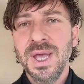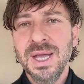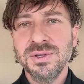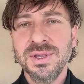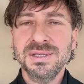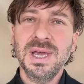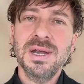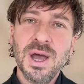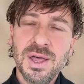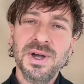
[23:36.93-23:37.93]
And so that's
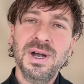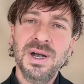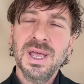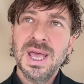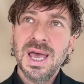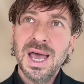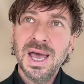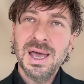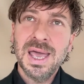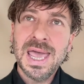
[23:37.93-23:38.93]
another
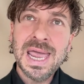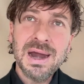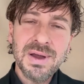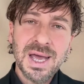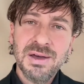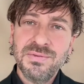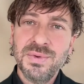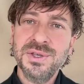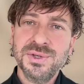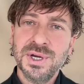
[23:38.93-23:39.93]
area of
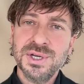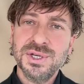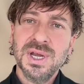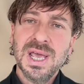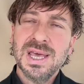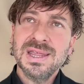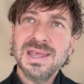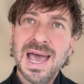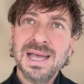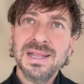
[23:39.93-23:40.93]
research
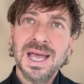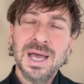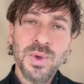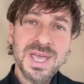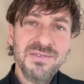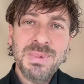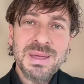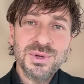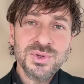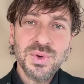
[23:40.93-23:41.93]
that we have
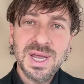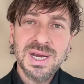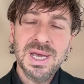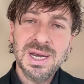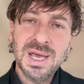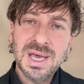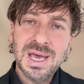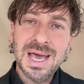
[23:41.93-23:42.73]
demonstrated